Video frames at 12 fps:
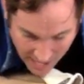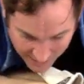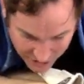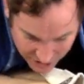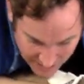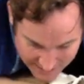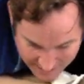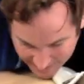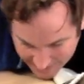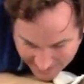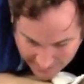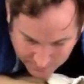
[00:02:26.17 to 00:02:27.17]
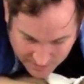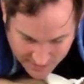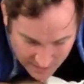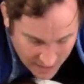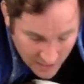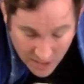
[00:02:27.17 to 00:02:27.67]
I just need to keep
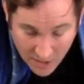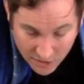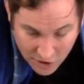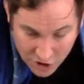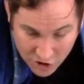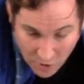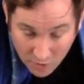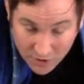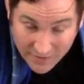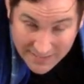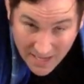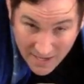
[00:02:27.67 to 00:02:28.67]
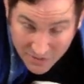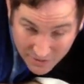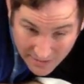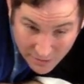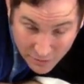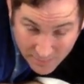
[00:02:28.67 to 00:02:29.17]
the shoulder that's
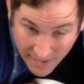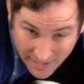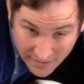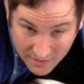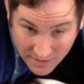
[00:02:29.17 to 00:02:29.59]
underneath my